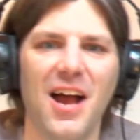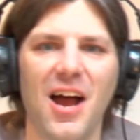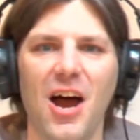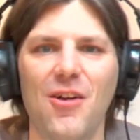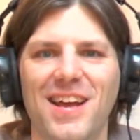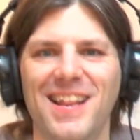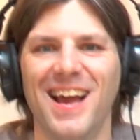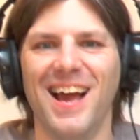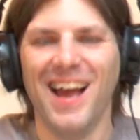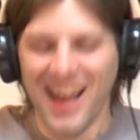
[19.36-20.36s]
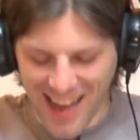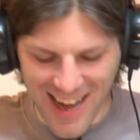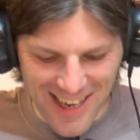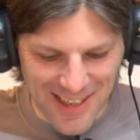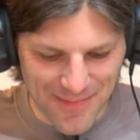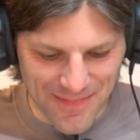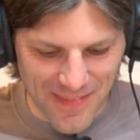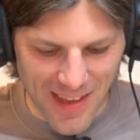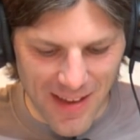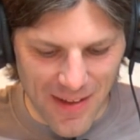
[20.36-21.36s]
All right. Um,
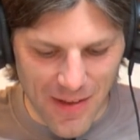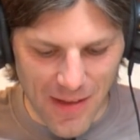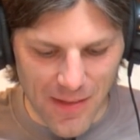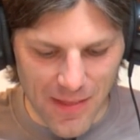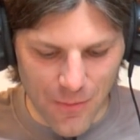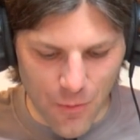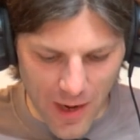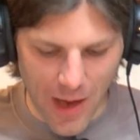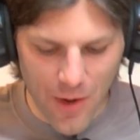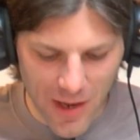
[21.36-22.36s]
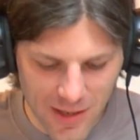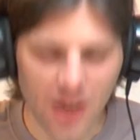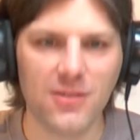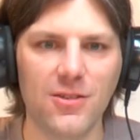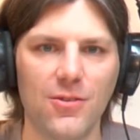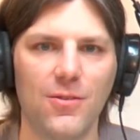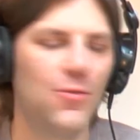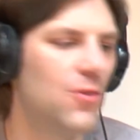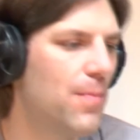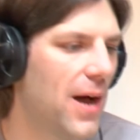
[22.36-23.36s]
what I want to talk to
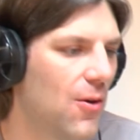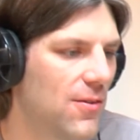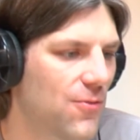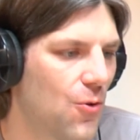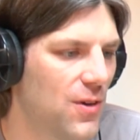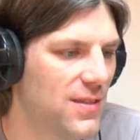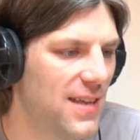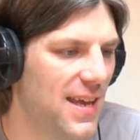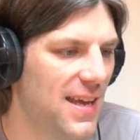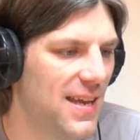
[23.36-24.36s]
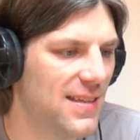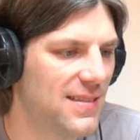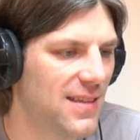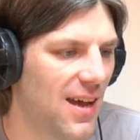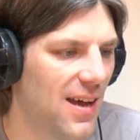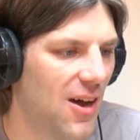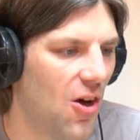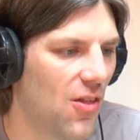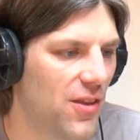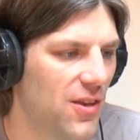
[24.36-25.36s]
you about, of course, is
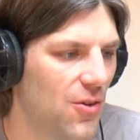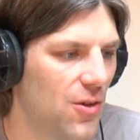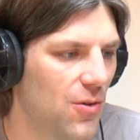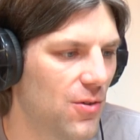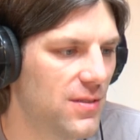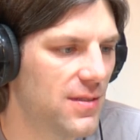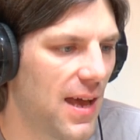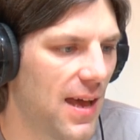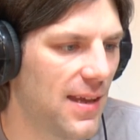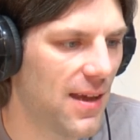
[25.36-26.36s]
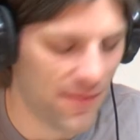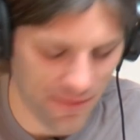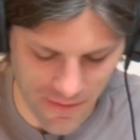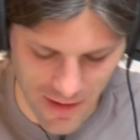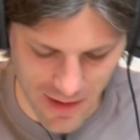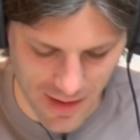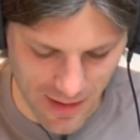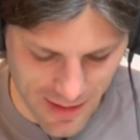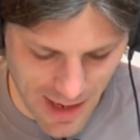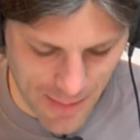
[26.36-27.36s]
all the yo-yos that
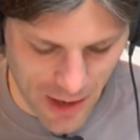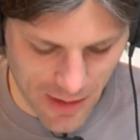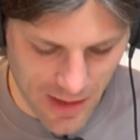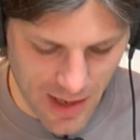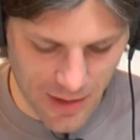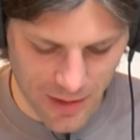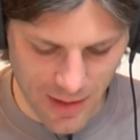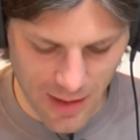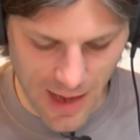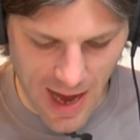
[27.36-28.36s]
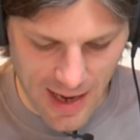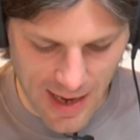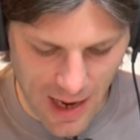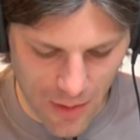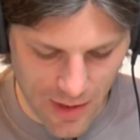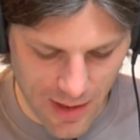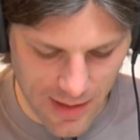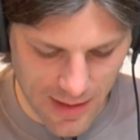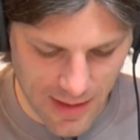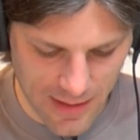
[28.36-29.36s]
have come out in the years. I counted
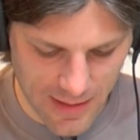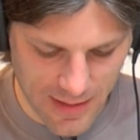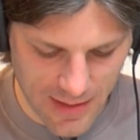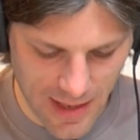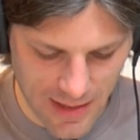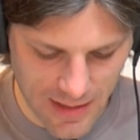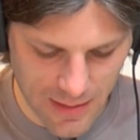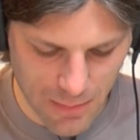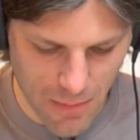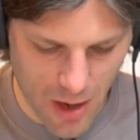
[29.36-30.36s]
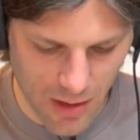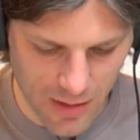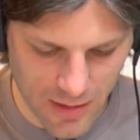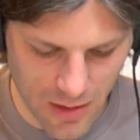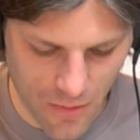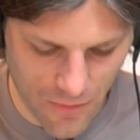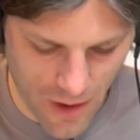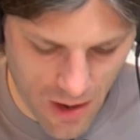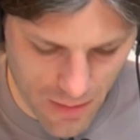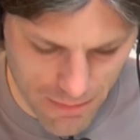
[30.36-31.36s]
6 models so
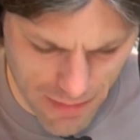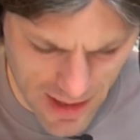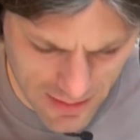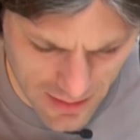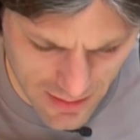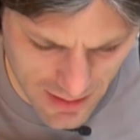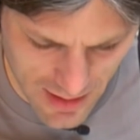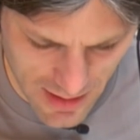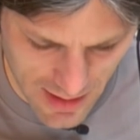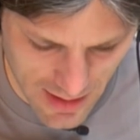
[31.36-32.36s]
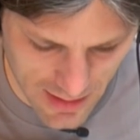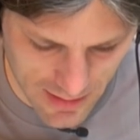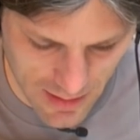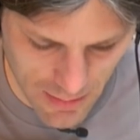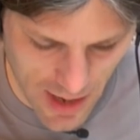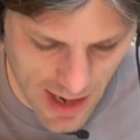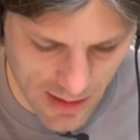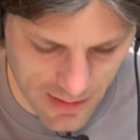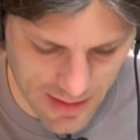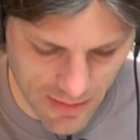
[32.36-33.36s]
far, basically, and then some
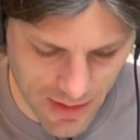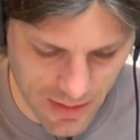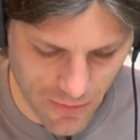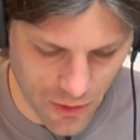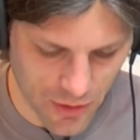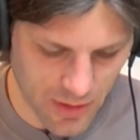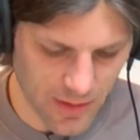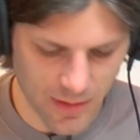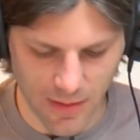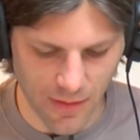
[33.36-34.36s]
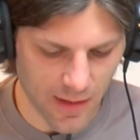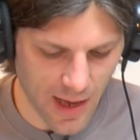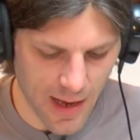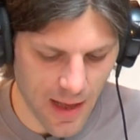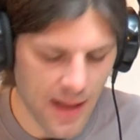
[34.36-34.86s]
Al7 versions and stuff like that.